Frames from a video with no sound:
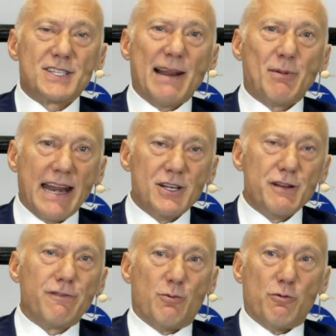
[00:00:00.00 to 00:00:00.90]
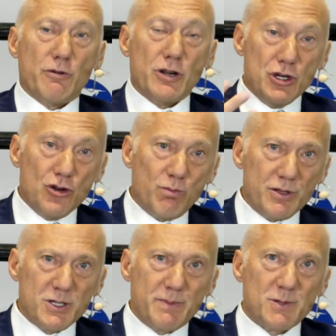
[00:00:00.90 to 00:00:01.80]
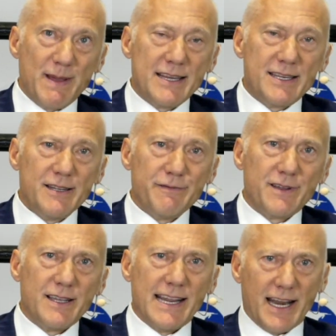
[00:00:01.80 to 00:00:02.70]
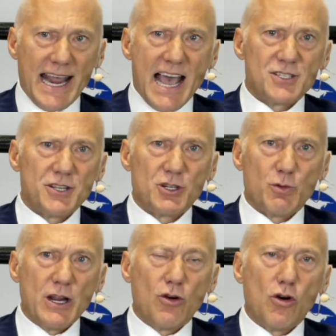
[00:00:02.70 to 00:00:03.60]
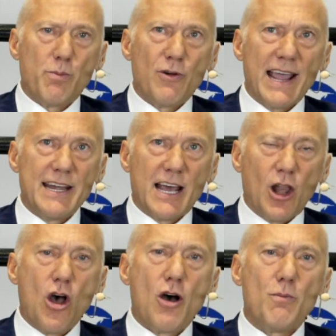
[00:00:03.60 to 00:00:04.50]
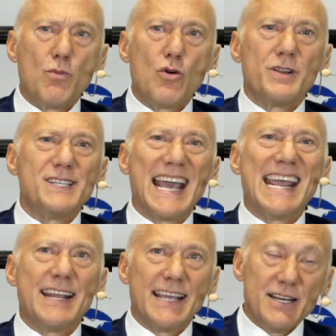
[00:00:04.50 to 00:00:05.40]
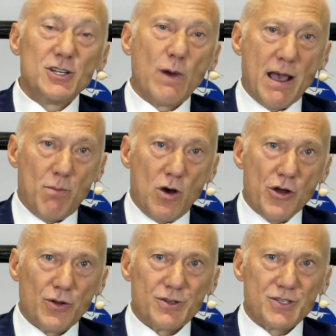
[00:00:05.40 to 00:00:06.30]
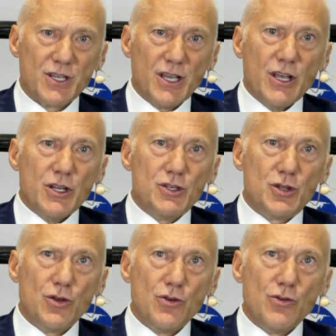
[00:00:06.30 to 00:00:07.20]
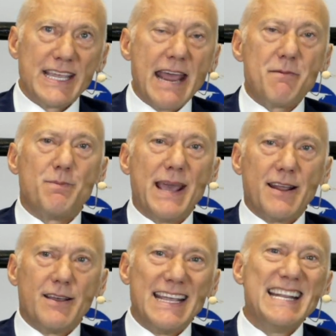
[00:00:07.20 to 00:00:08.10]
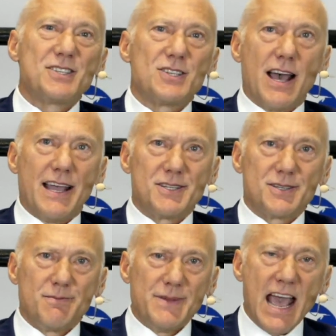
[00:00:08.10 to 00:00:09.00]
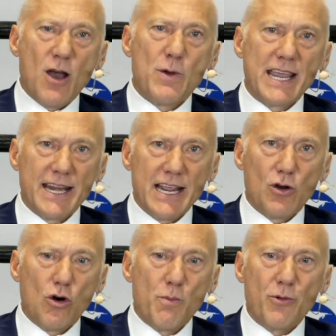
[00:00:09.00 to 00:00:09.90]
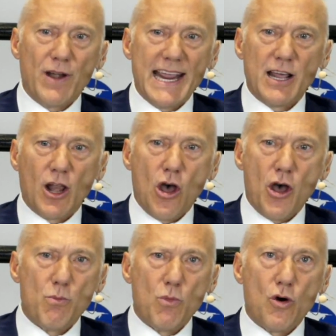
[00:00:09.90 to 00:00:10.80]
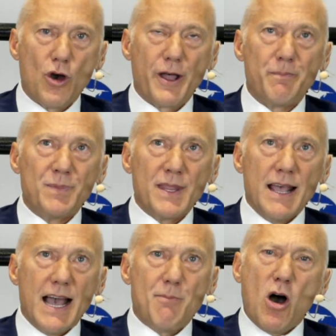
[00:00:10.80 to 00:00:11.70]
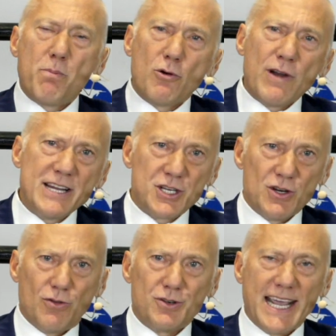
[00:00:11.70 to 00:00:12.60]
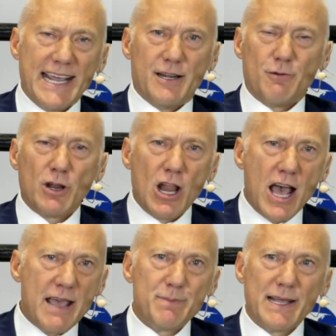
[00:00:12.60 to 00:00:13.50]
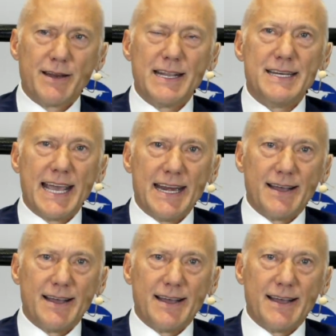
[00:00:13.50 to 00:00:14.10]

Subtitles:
energy from a renewables perspective, it allows us to incorporate a lot more data into our models to get better insights. Now we can incorporate a lot more operational data, reliability data,